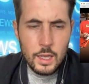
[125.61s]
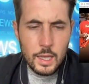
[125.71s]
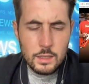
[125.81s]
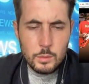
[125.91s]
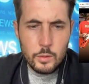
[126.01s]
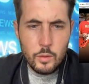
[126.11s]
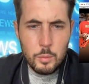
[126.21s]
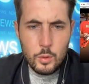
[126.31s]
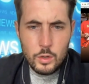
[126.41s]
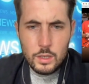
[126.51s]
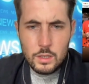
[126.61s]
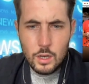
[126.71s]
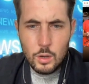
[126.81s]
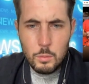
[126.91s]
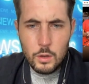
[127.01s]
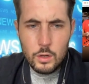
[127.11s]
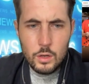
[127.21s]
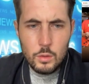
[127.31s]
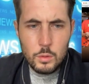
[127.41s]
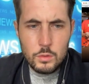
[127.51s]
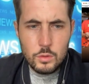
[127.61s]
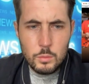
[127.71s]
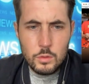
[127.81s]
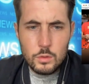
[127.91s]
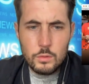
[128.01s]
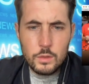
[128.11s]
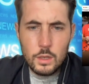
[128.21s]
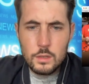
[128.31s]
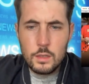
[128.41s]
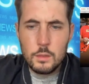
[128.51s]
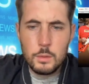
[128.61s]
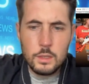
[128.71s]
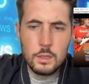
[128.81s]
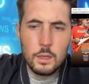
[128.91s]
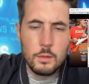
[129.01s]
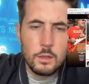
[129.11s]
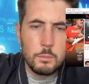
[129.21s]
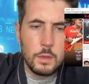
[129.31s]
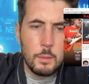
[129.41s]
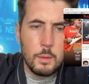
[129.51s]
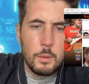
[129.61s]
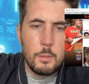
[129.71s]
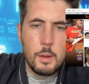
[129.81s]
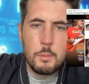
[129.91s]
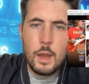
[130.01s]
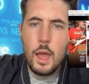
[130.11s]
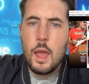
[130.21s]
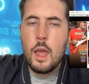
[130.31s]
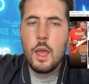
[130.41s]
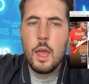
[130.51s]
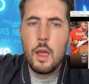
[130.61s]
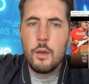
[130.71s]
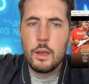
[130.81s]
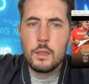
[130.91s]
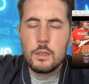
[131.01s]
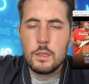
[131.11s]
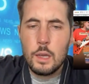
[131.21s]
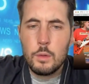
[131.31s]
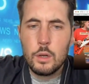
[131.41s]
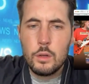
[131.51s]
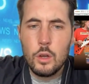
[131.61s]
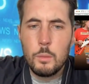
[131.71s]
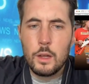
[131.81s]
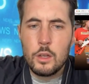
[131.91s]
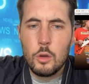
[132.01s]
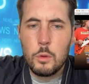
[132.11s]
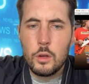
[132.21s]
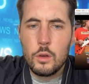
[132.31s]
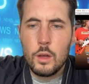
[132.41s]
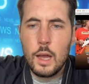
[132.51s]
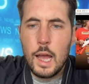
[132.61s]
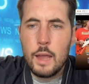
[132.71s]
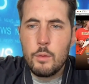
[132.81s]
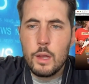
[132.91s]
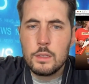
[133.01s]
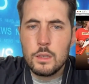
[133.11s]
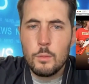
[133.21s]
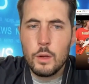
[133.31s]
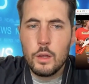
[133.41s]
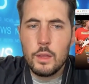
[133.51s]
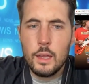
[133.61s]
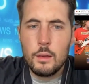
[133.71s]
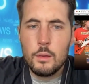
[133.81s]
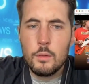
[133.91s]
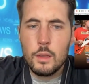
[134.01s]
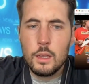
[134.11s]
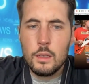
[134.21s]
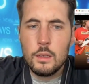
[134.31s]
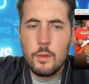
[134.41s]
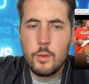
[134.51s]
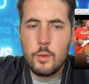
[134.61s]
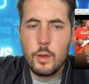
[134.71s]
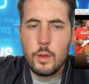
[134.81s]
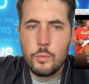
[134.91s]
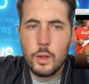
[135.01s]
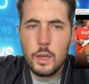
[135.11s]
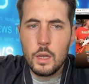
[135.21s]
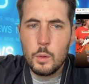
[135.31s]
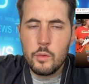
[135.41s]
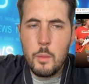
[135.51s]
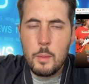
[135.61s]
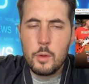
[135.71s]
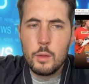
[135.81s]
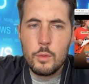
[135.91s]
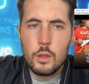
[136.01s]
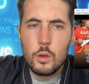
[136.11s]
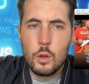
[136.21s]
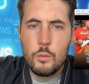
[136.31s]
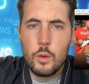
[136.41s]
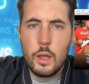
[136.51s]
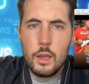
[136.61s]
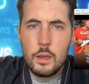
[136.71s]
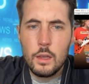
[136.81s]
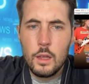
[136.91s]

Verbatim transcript: As we reported, Kohberger was rumored to have contacted BTK. Blah, blah, blah, blah, blah. All right. Yeah, we don't know about Kohberger. I read somewhere that he never had a girlfriend. No one remembered him with a girlfriend.